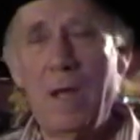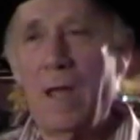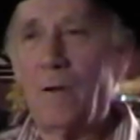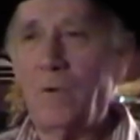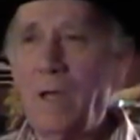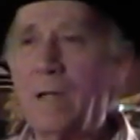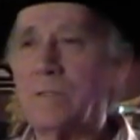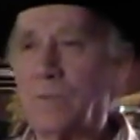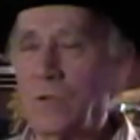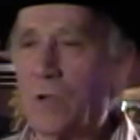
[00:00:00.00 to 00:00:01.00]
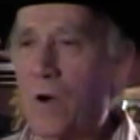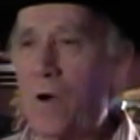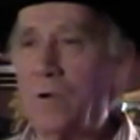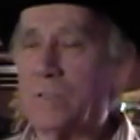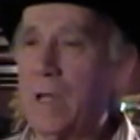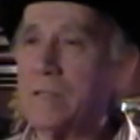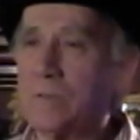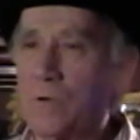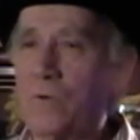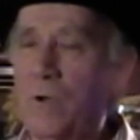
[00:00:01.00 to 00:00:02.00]
And we had some good cars and had
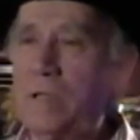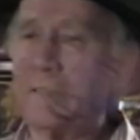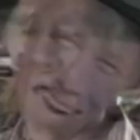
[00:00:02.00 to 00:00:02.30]
some good races.